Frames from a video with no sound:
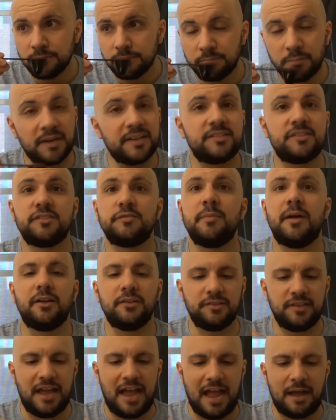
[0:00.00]
but it
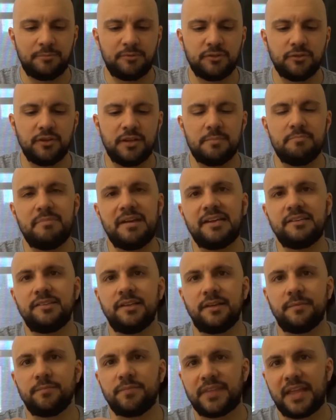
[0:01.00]
smells absolutely
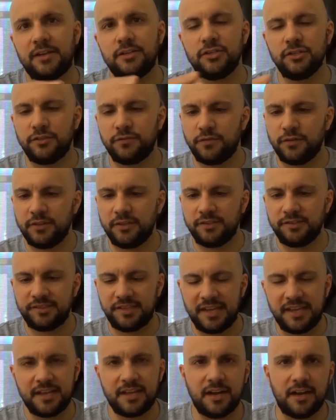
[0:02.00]
amazing. And just for the
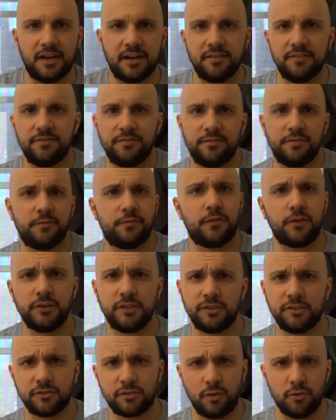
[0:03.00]
sake of full
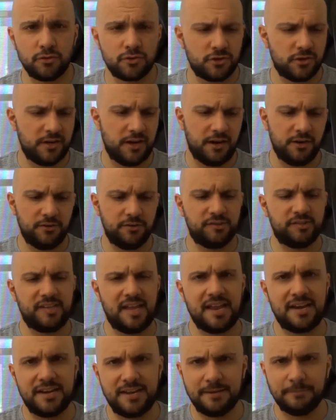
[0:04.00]
disclosure and
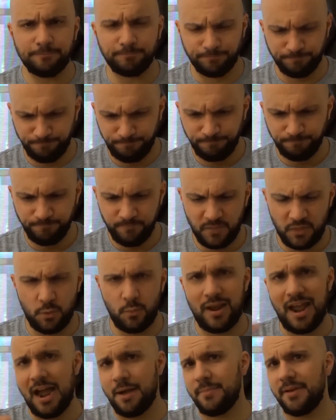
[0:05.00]
understanding, the
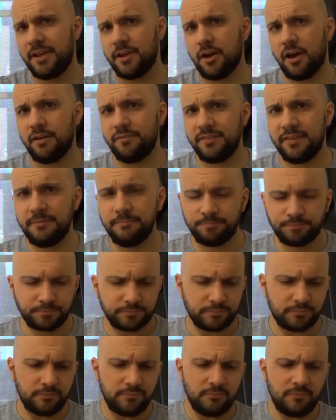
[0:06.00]
way I make coffee
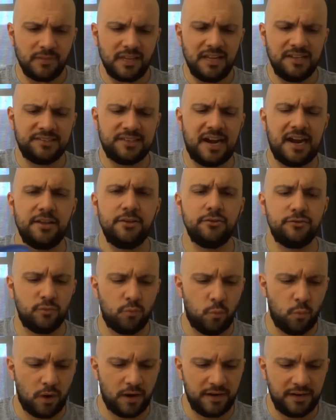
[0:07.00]
is that I use
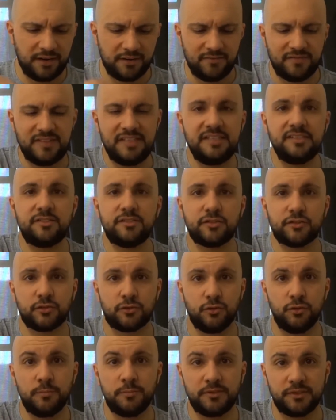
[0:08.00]
one of these
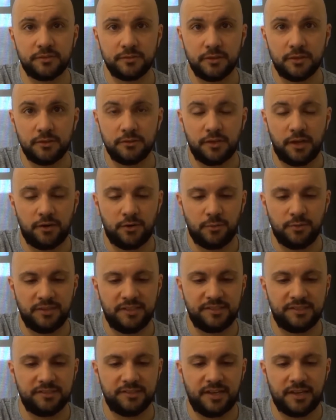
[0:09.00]
scoops so I don't know what
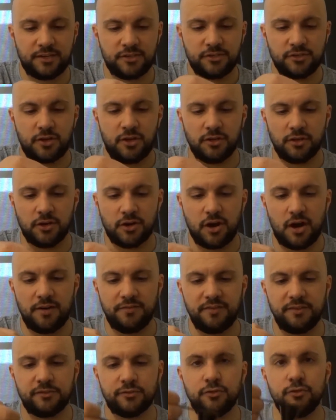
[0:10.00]
this is. I just call it a
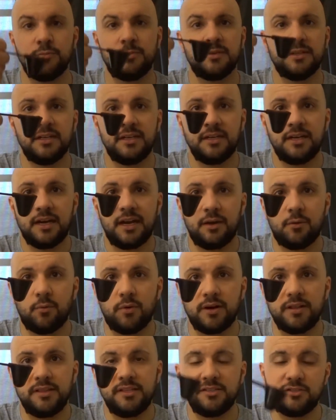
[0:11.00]
coffee scoop
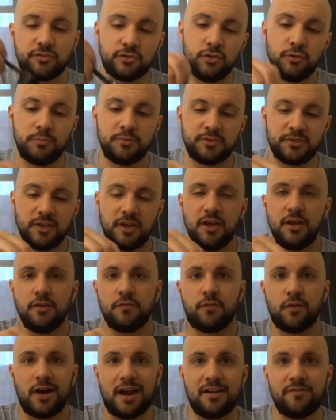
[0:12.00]
one of these scoops
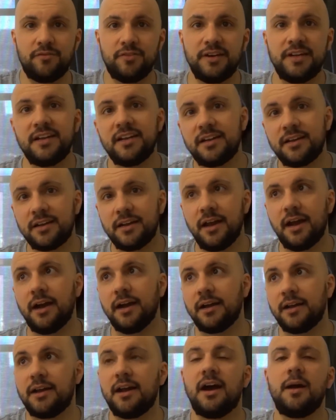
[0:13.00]
for every uh,
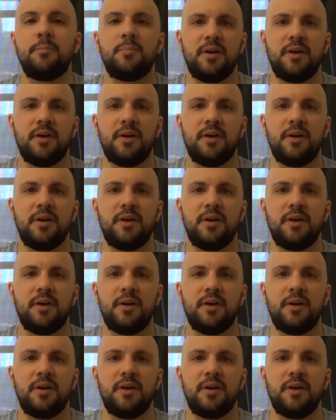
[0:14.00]
cup